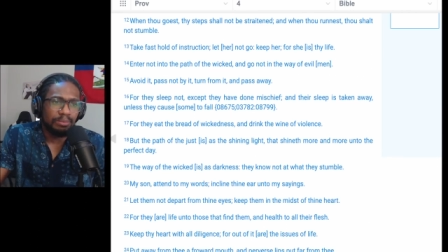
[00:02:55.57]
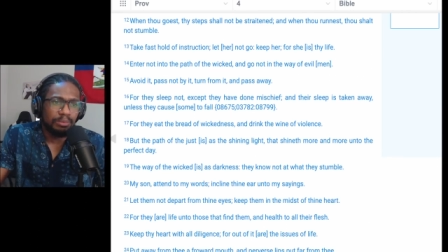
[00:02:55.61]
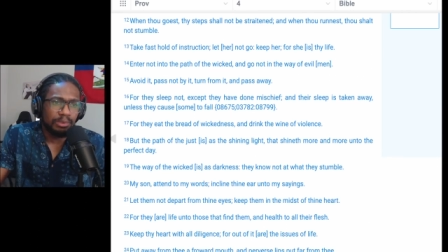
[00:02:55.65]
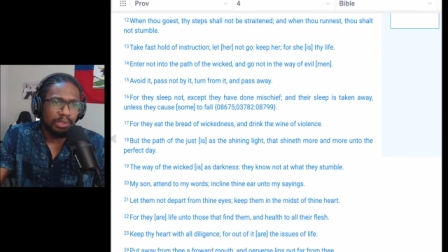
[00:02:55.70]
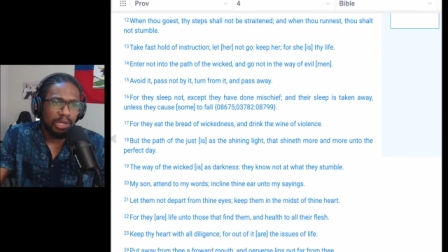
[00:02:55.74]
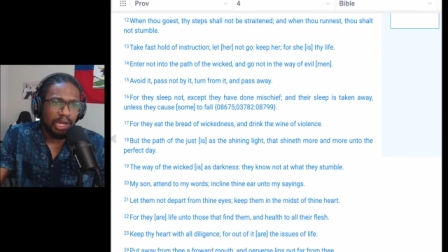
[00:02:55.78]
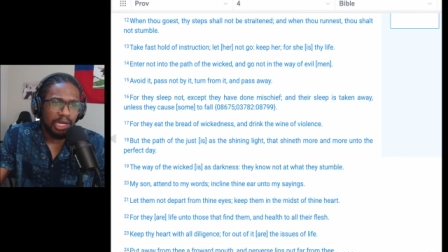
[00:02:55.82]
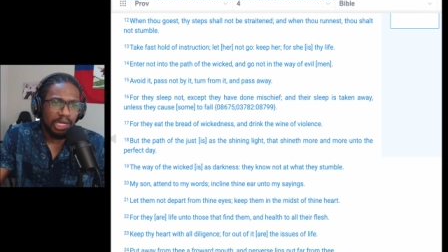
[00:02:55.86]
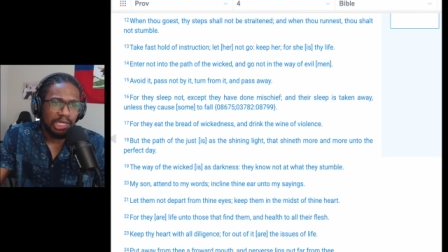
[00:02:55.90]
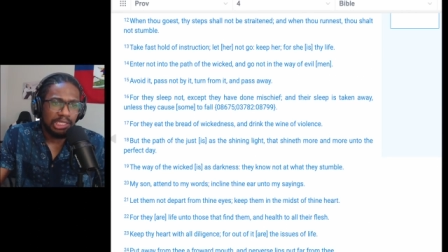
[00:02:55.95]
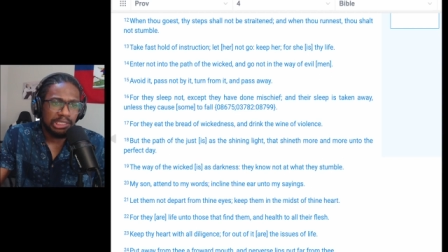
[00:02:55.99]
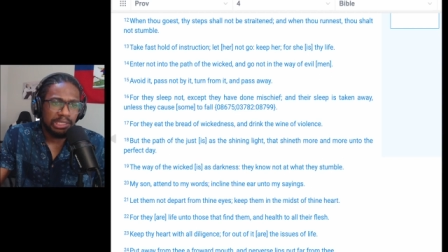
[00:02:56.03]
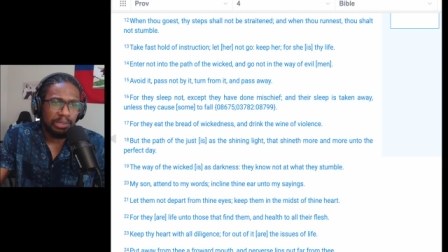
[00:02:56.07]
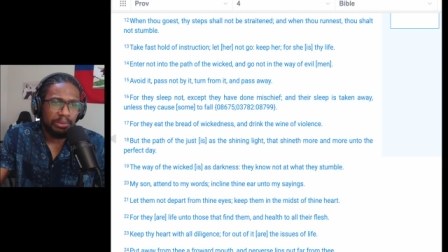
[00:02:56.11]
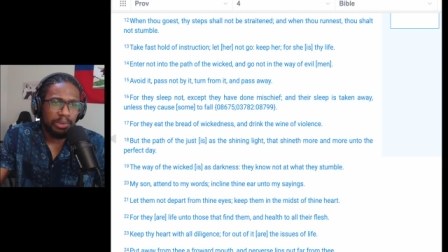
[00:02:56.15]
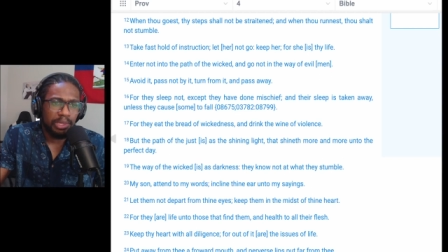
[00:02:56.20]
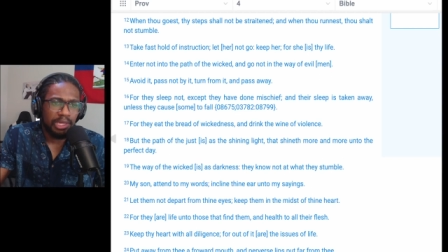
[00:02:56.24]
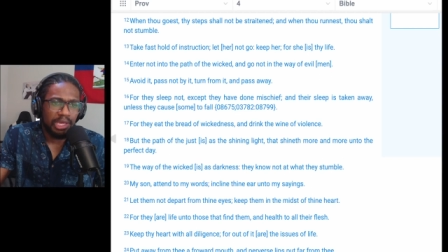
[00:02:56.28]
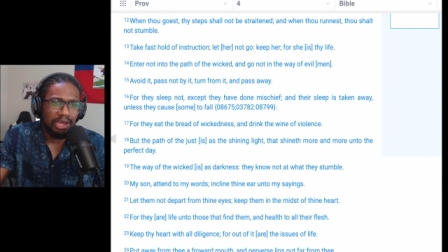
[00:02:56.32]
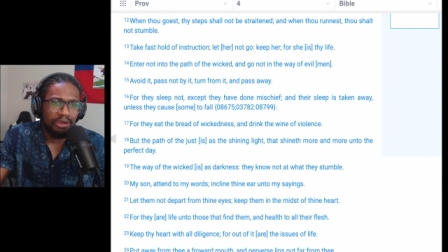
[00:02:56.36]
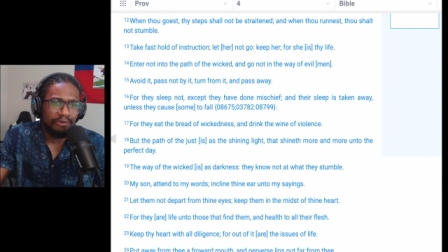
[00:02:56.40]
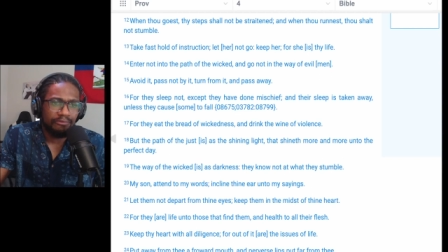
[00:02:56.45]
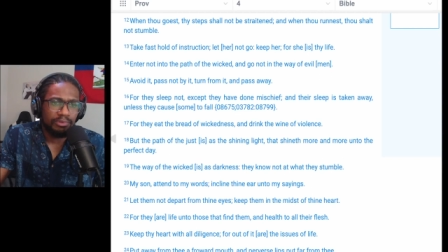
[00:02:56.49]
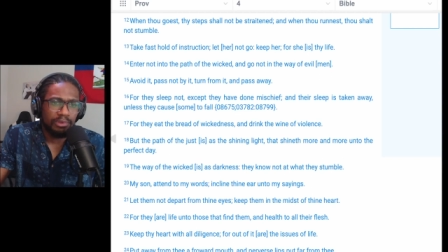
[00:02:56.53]
not except they
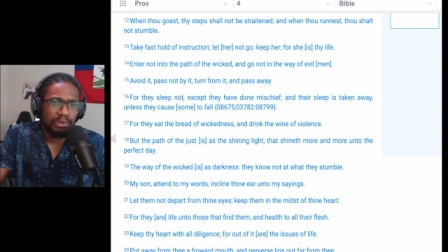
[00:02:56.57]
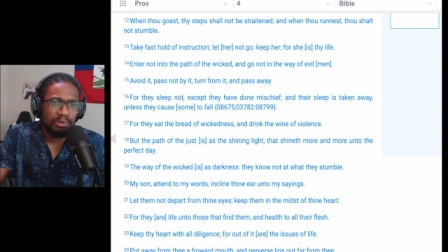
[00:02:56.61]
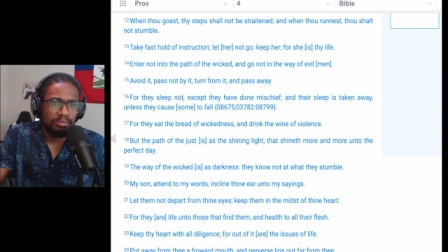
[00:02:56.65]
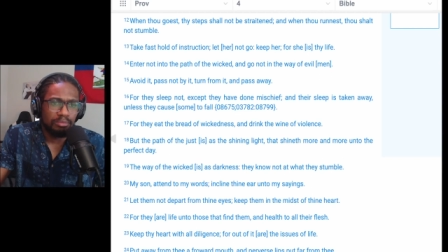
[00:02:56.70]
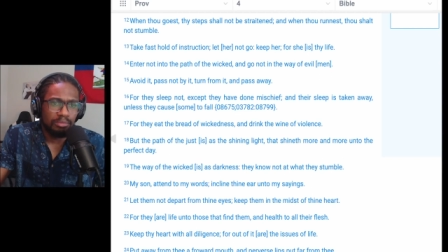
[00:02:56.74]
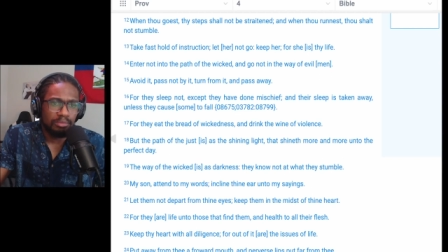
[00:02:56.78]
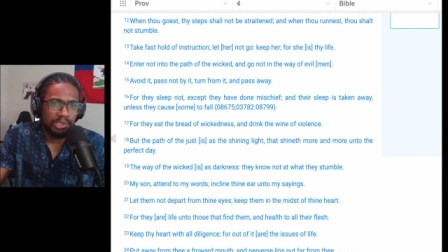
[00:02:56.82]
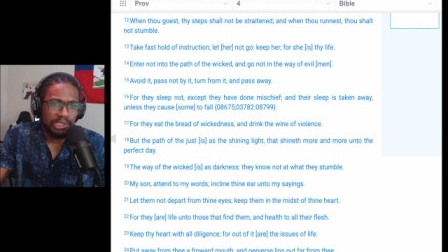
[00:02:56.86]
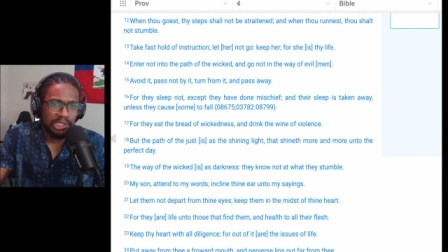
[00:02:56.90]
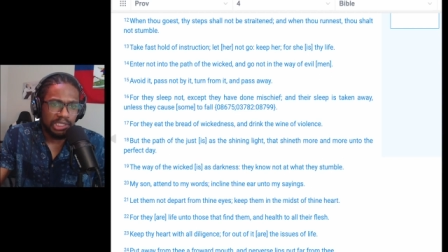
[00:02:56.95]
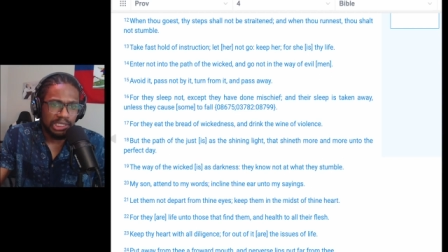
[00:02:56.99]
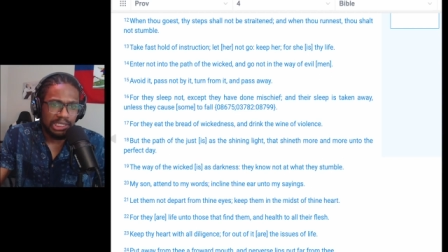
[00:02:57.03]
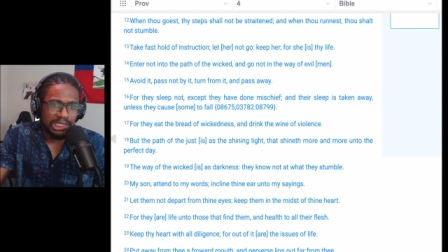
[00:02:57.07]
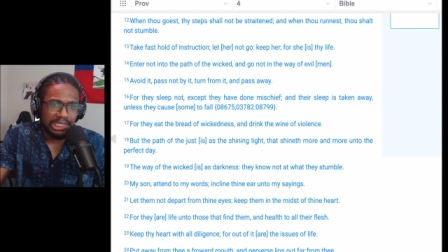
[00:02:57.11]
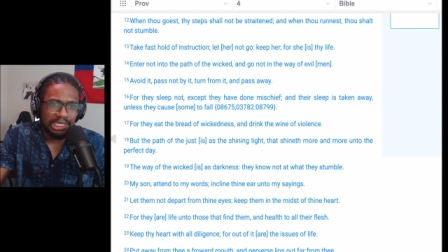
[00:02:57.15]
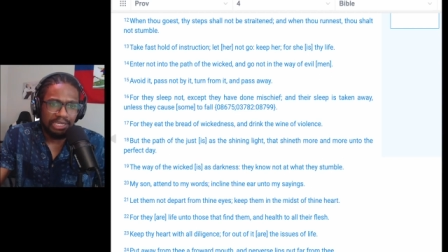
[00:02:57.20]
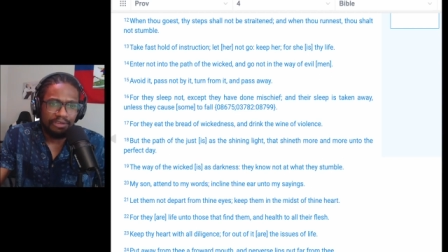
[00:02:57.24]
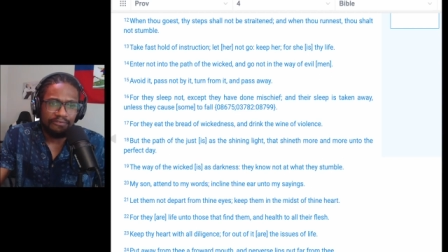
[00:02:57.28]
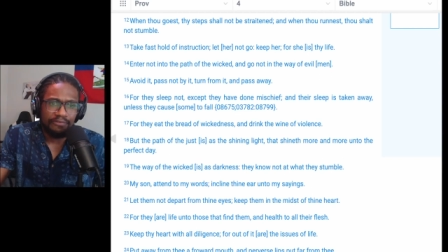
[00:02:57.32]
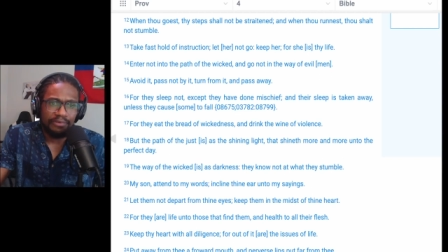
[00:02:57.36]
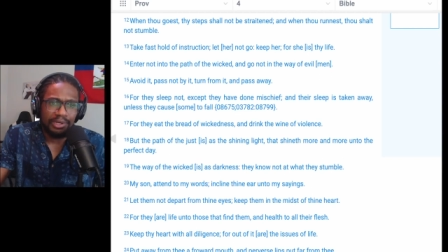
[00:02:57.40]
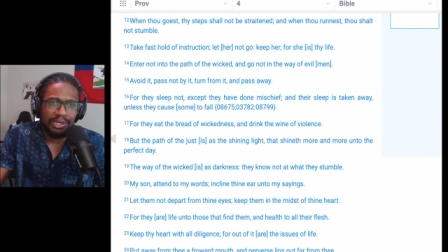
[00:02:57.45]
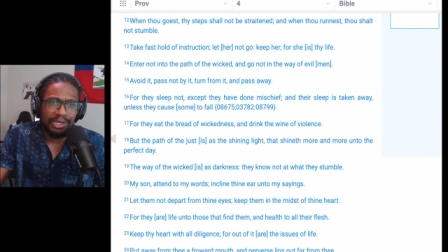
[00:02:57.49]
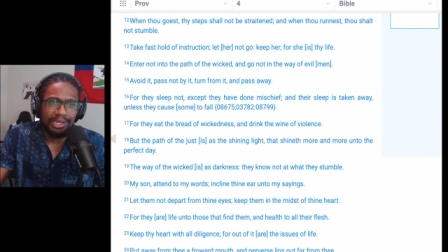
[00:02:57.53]
have done
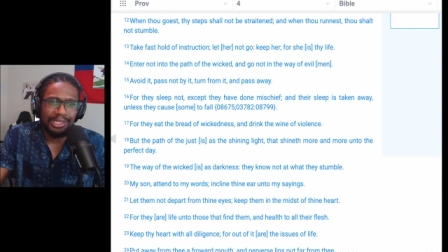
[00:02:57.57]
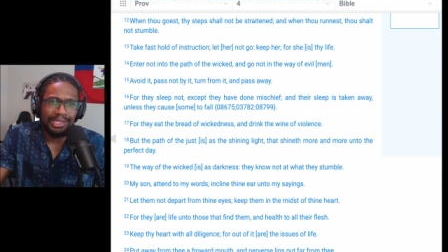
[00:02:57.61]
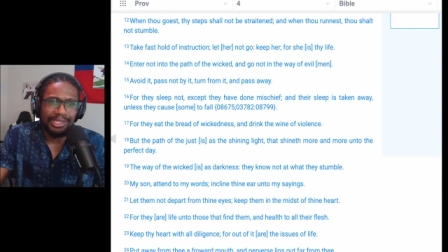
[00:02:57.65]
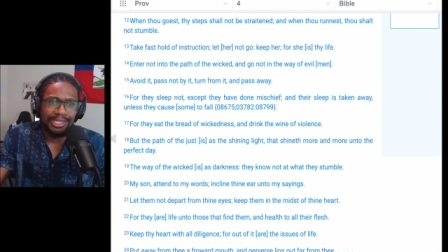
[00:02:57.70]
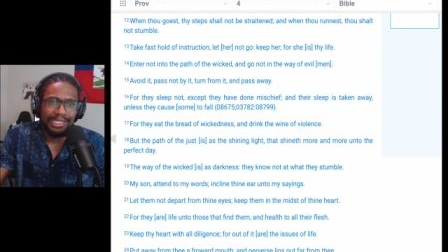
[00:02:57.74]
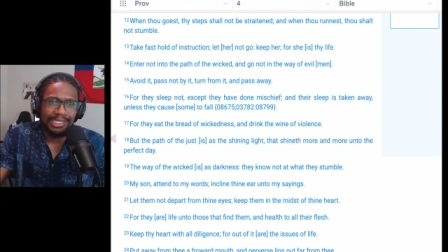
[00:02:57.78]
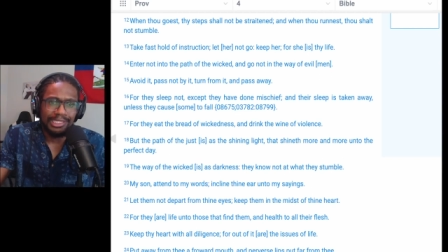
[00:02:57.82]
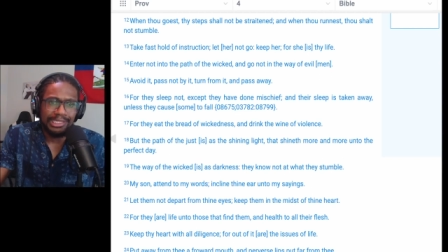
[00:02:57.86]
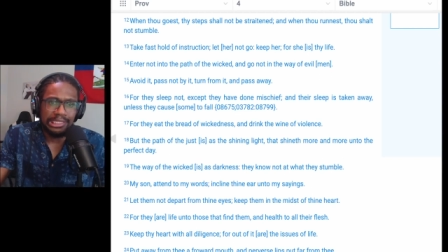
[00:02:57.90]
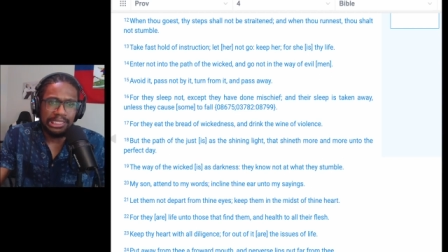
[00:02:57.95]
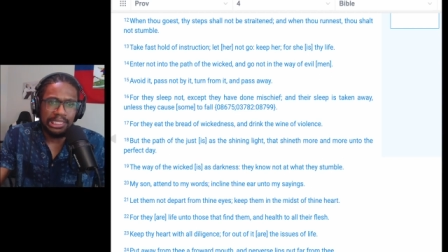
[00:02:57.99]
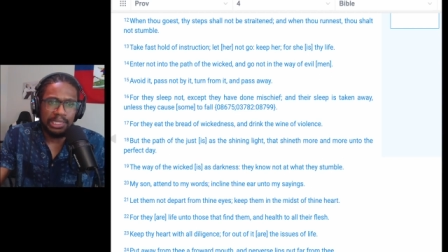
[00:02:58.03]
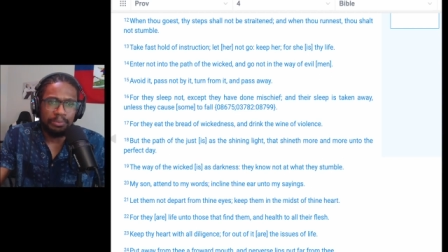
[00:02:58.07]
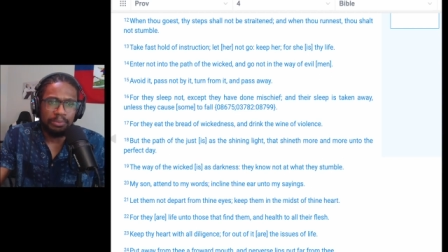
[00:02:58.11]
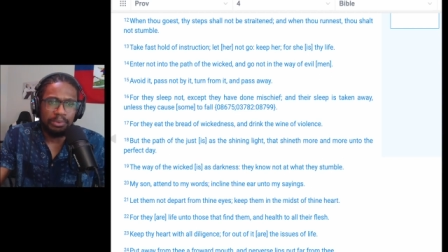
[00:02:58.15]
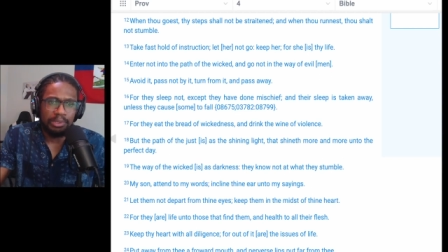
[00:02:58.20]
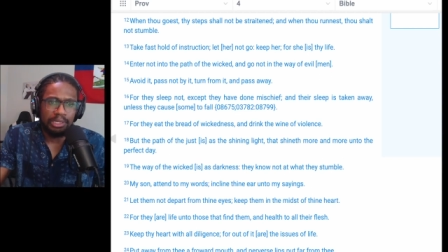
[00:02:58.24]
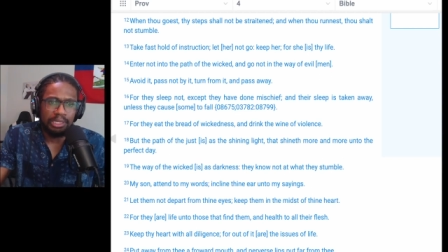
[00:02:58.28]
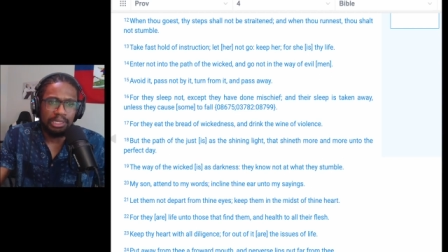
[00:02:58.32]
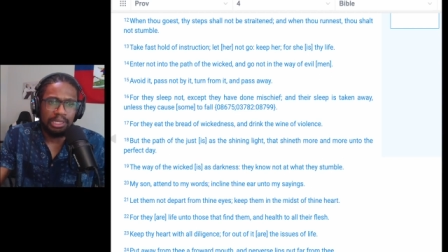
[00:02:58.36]
mischief and sleep